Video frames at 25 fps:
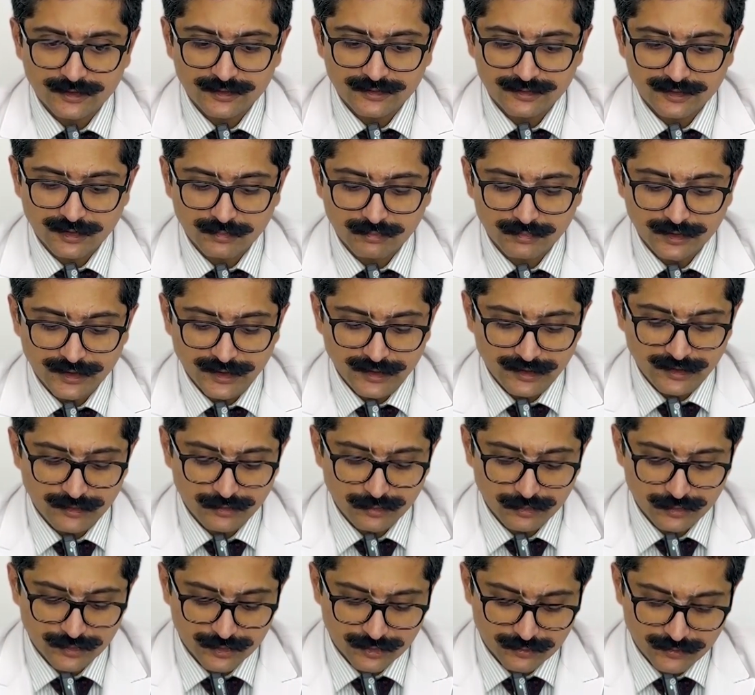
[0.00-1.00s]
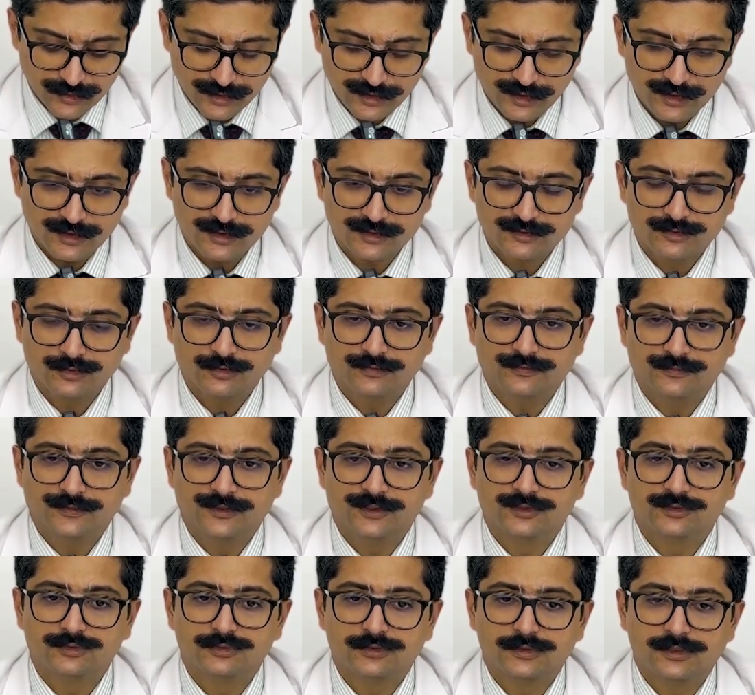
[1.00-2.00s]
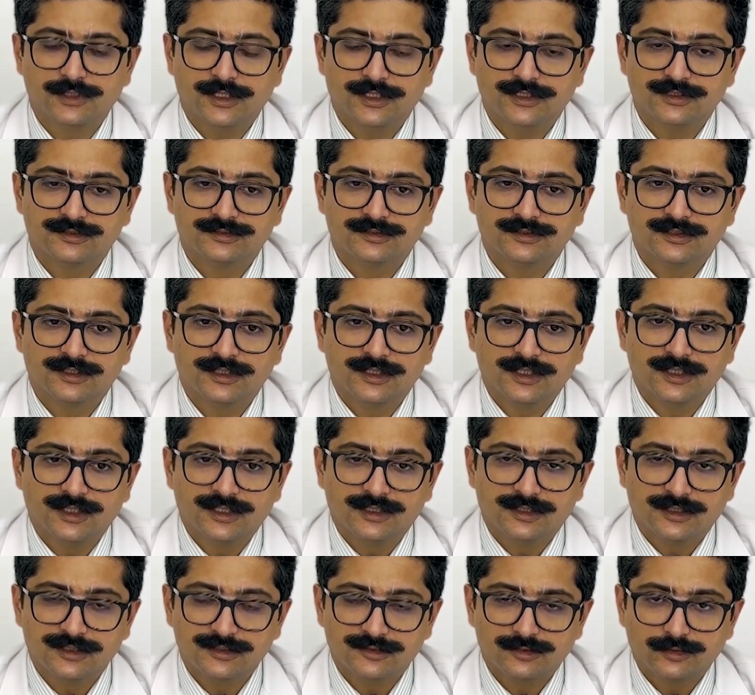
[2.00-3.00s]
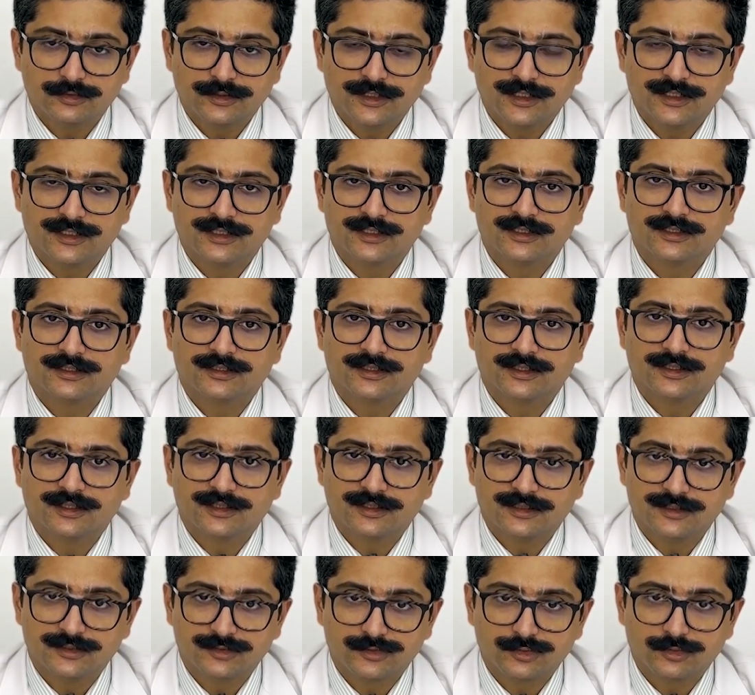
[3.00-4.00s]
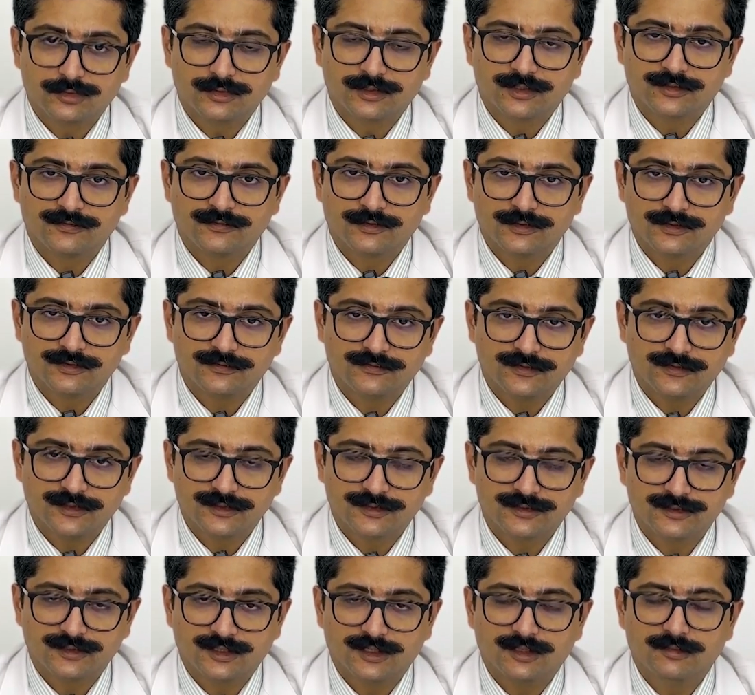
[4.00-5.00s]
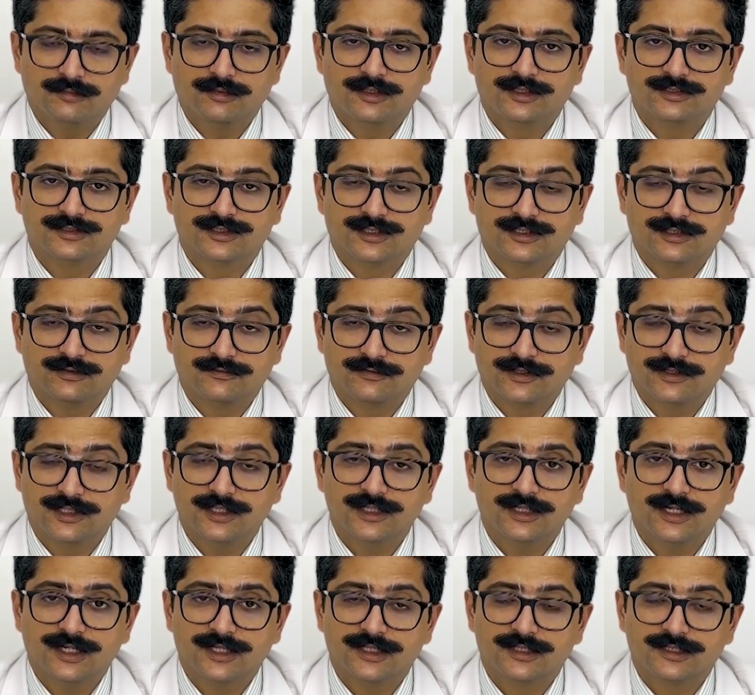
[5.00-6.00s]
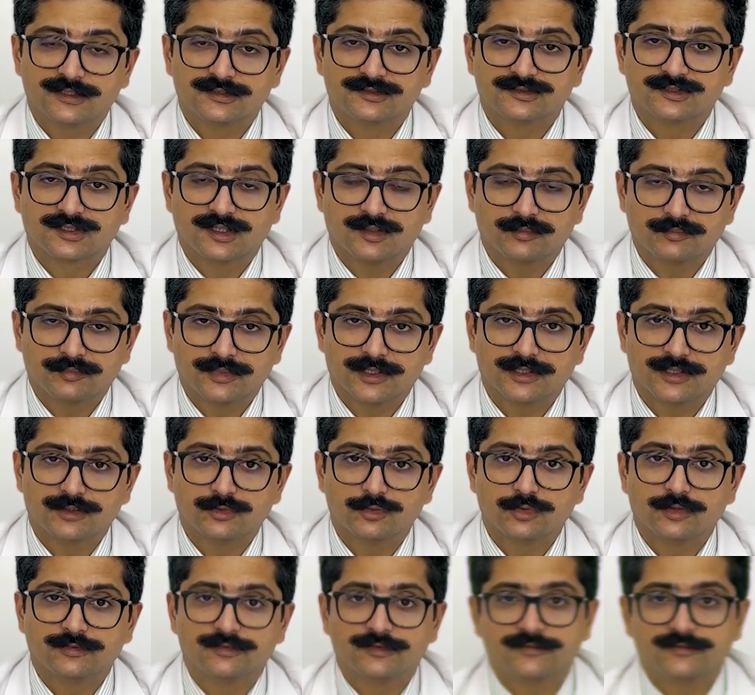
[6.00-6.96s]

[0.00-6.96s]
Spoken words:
somebody who is 20 years of age who has dislocated his shoulder for the first time is at a very high risk compared to a